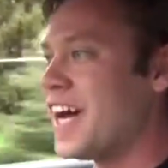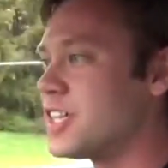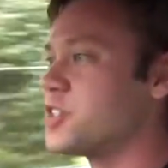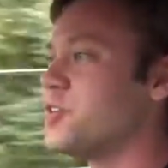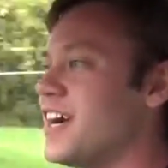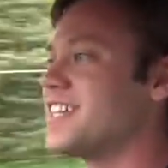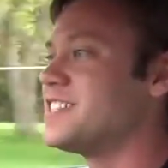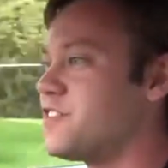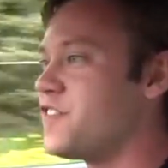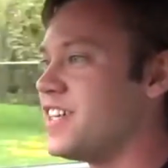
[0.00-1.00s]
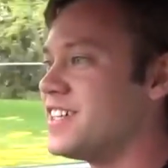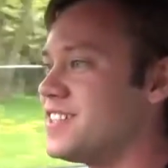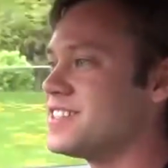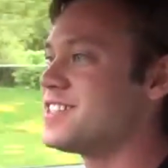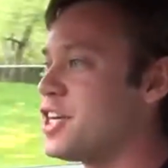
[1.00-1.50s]
how direct it
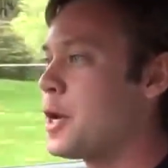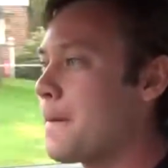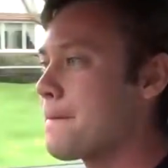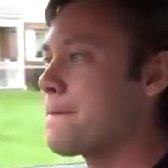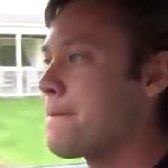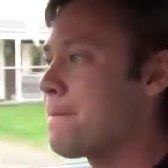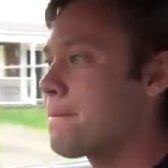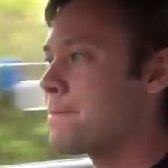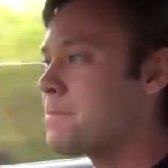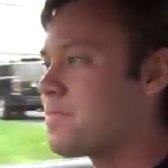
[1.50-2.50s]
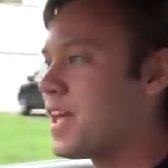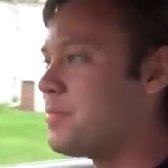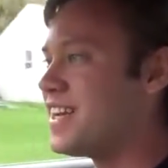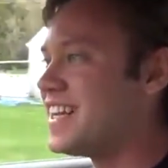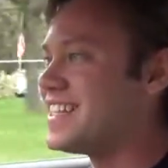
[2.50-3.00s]
feels.
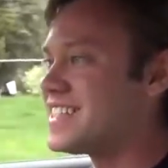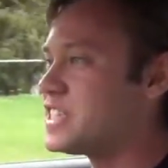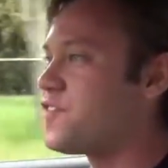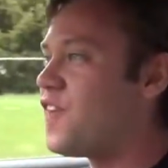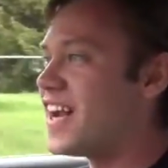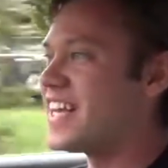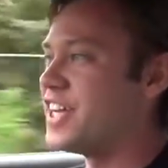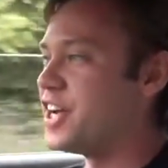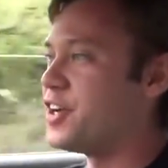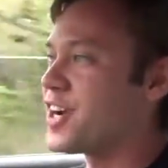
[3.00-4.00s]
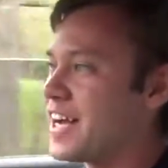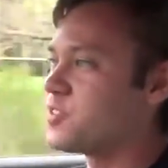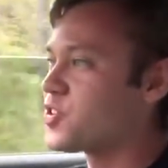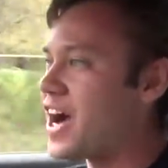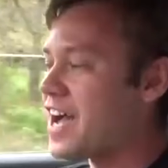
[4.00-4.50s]
But it's funny, you know, you're kind
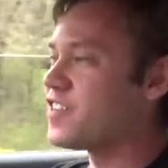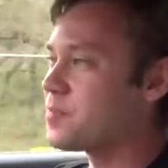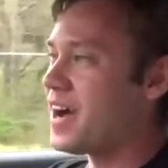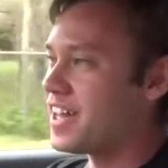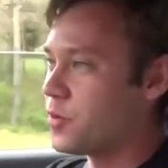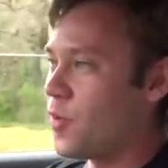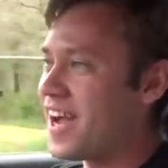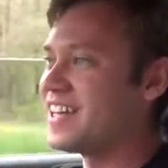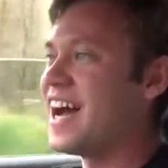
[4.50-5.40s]
of driving by the white